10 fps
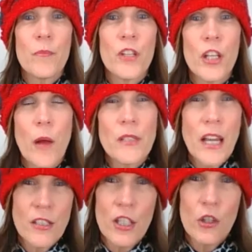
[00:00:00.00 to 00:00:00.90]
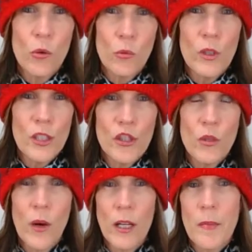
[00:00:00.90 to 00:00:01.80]
you know, I was asking her what does she
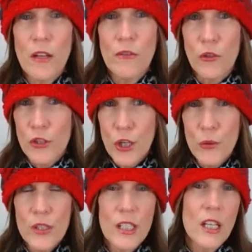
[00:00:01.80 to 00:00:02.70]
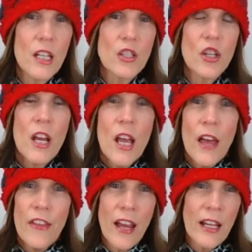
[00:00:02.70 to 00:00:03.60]
recommend for dosage,
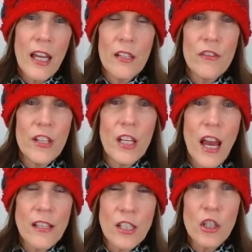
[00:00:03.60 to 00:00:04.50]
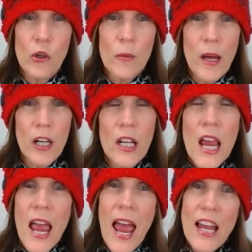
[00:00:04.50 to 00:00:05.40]
that kind of thing, asking her about it.
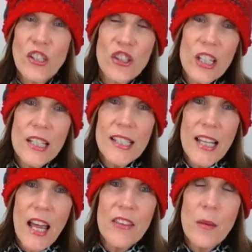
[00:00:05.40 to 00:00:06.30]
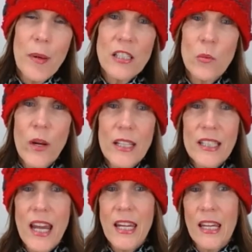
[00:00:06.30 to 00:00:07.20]
And she said the best way to
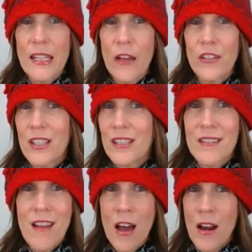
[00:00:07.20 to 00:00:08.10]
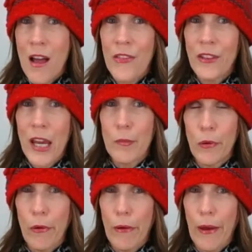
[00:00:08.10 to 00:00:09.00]
take it, now this is not on the
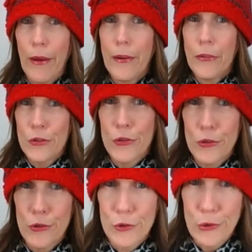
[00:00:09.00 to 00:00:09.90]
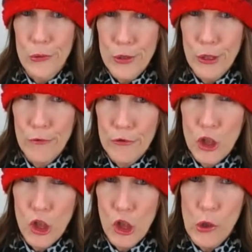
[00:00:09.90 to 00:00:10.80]
label, okay? This is exclusive
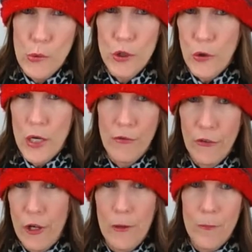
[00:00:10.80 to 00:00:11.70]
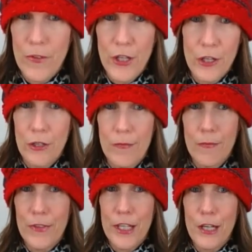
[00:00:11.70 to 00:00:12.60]
to you, straight from the,
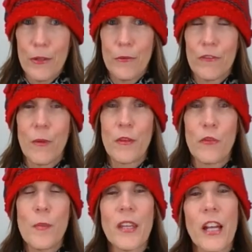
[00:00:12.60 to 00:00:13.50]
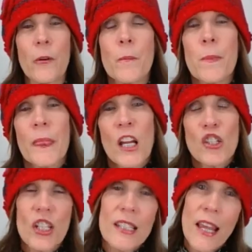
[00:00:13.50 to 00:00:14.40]
you know, from the formulator.
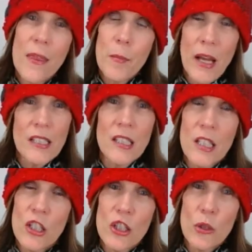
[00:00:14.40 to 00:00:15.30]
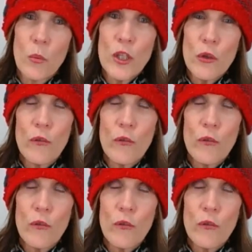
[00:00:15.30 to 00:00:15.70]
She said the best thing to do when you